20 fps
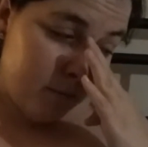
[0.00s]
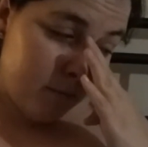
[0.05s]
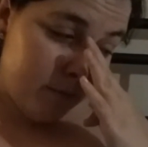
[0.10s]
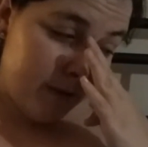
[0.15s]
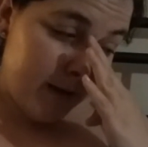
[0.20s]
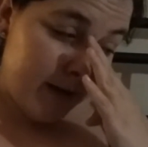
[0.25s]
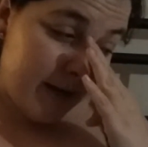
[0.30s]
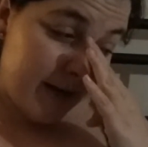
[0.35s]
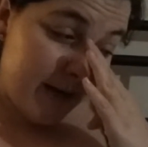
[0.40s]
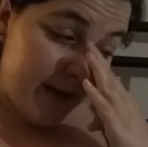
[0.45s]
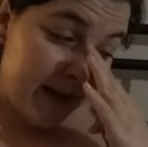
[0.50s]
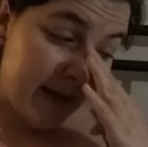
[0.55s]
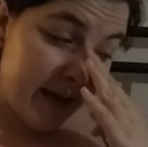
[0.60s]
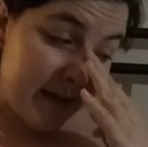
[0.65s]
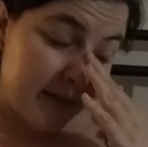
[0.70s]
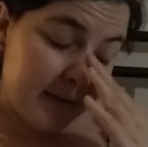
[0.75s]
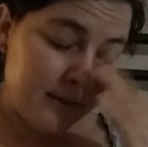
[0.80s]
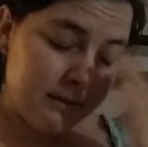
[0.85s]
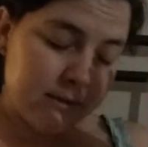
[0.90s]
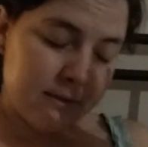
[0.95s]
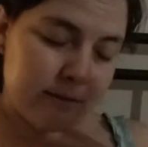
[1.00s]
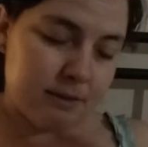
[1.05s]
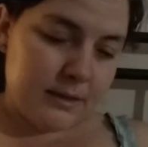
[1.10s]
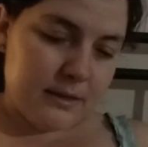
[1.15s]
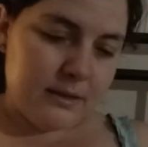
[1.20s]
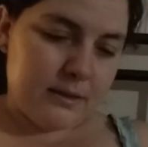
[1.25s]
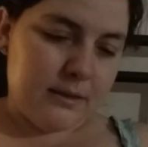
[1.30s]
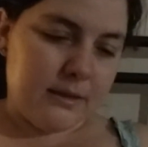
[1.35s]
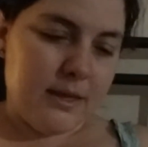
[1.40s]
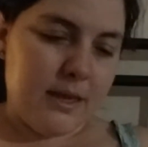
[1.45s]
read it again
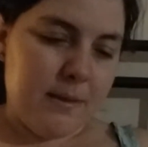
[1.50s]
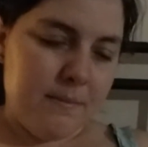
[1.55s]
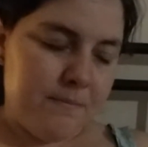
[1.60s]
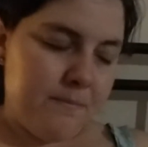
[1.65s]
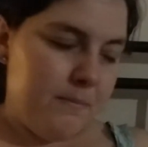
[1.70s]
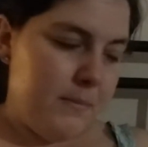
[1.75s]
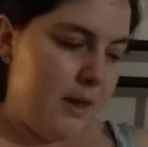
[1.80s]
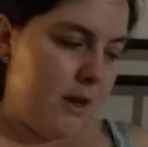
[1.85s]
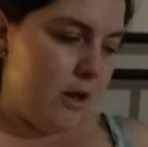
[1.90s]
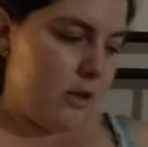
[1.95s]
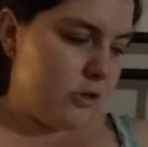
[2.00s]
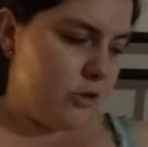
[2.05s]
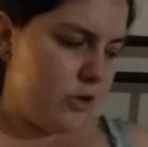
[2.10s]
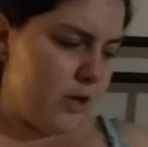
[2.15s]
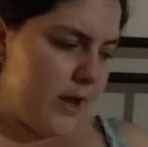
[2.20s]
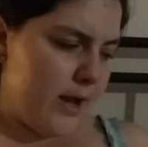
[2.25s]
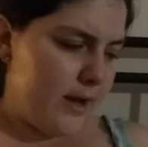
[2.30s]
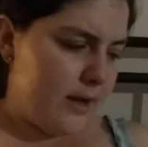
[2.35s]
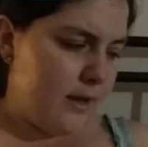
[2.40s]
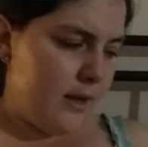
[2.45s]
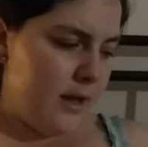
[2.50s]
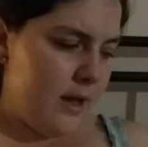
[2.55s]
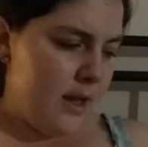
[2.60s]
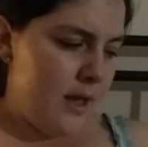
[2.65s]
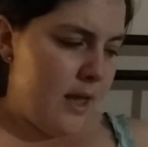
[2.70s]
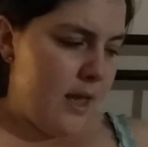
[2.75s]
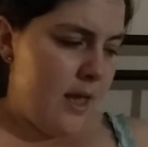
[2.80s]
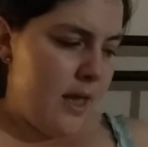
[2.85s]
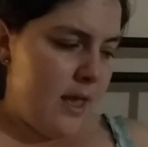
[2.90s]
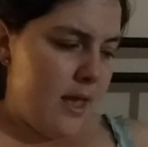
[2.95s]
to keep me on track.
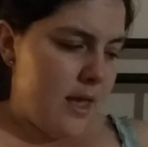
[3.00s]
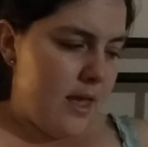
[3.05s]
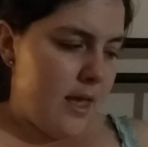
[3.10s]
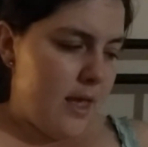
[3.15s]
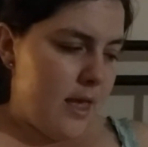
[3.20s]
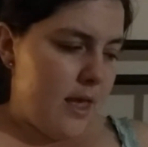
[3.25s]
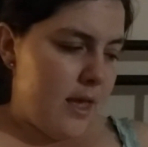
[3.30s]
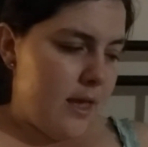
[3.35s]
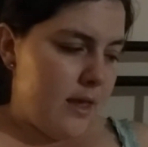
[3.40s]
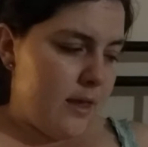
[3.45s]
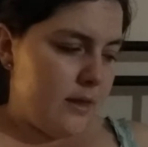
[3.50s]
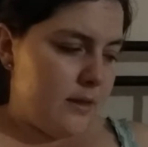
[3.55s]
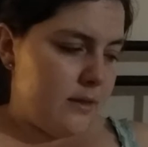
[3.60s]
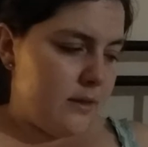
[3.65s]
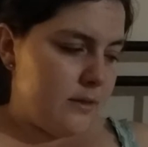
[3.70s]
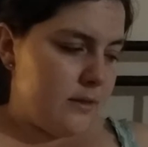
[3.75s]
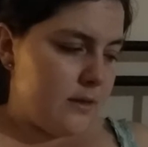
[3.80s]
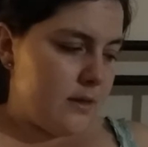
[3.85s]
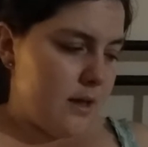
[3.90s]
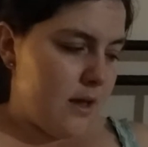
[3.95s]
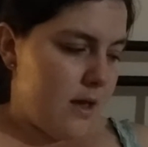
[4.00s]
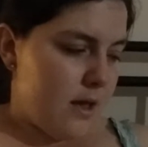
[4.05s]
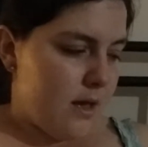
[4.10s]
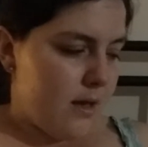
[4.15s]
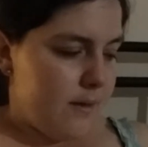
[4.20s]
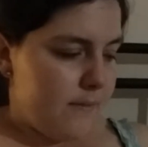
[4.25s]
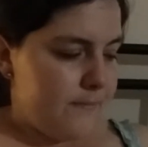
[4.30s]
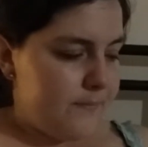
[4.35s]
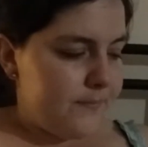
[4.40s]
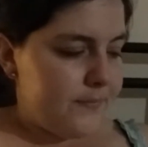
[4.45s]
And
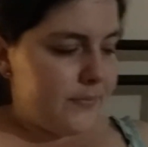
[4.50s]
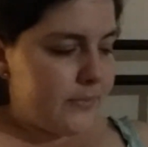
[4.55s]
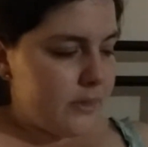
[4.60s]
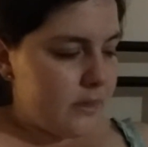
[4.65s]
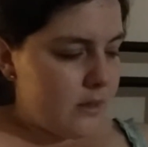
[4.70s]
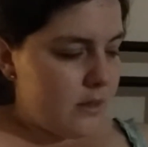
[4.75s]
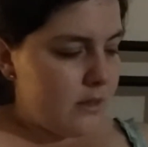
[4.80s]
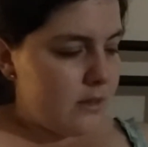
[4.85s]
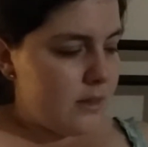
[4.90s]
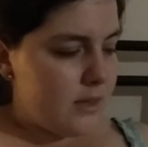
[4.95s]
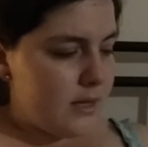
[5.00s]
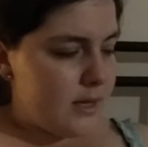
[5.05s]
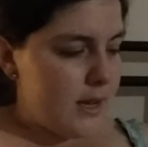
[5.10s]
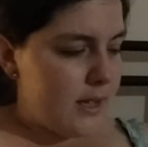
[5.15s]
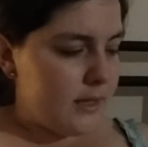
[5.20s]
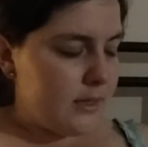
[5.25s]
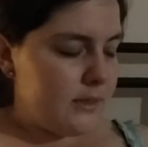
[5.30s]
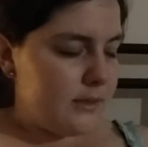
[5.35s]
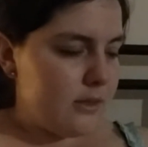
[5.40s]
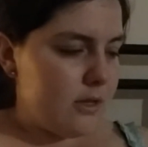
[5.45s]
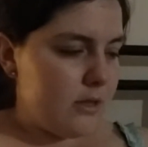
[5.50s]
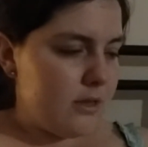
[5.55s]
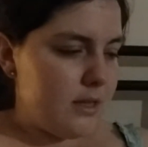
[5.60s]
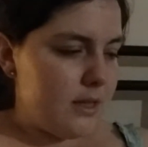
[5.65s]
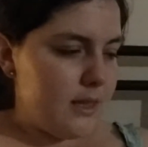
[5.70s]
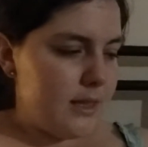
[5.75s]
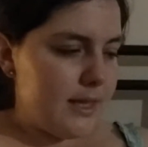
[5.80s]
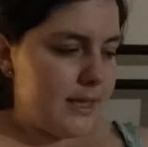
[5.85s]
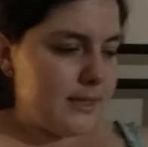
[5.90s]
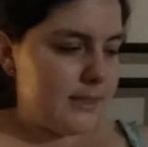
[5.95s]
the next on the
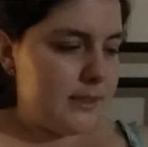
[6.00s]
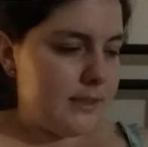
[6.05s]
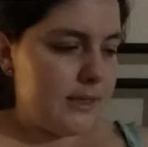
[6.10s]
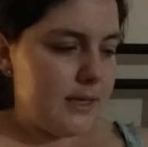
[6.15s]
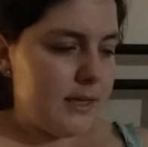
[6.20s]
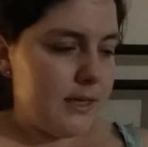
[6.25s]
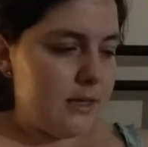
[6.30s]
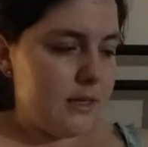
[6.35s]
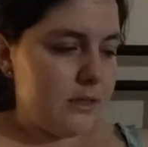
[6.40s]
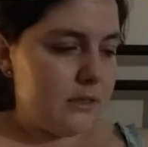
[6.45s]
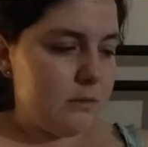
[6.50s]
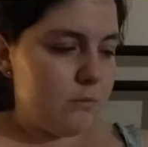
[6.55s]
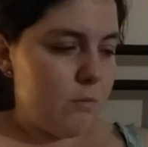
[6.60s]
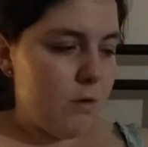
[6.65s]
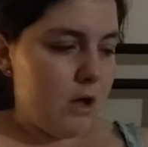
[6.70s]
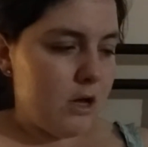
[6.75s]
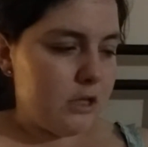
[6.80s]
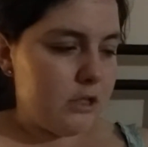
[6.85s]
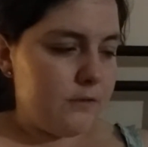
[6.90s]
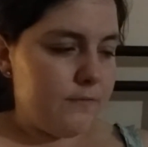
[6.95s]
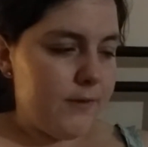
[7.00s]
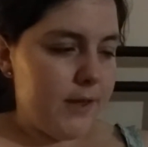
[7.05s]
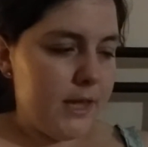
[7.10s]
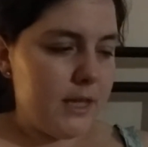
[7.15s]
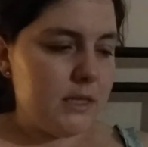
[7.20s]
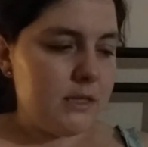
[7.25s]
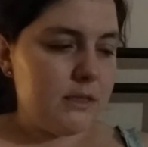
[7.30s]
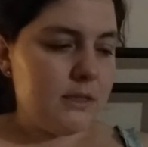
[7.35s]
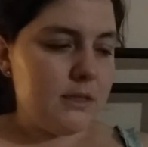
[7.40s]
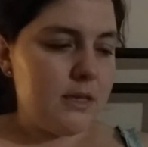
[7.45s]
list is wash
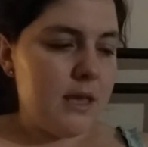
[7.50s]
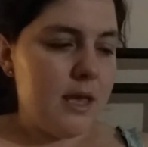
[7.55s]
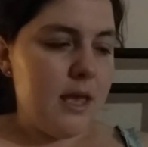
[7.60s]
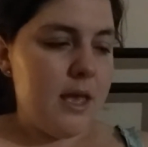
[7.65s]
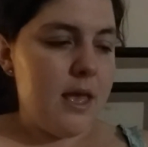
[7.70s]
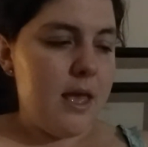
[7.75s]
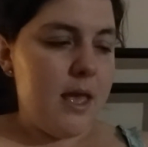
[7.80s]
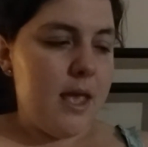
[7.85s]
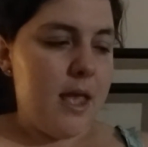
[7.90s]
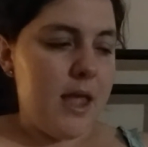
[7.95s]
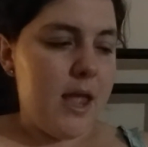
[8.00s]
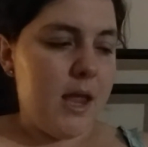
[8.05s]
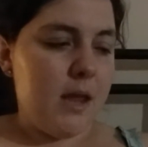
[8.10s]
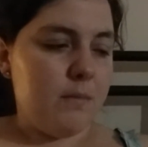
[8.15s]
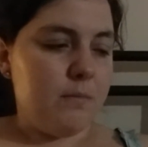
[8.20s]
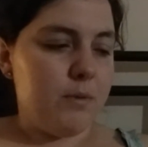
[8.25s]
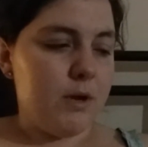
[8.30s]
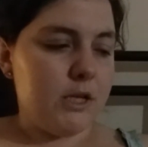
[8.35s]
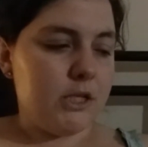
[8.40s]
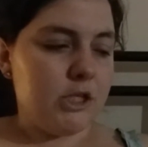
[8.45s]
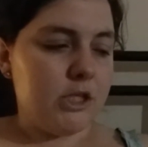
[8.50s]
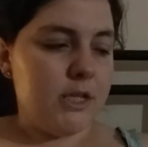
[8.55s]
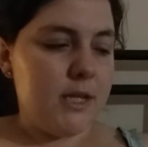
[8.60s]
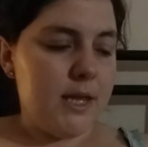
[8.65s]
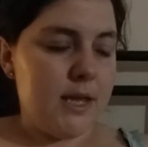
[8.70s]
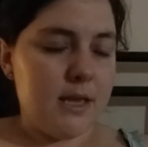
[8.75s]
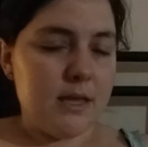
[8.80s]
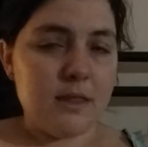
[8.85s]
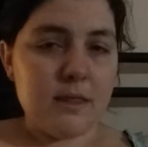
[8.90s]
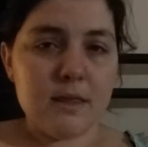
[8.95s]
face and brush
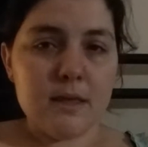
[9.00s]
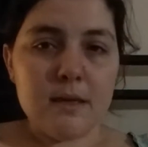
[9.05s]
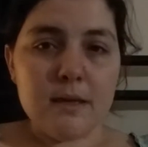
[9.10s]
teeth.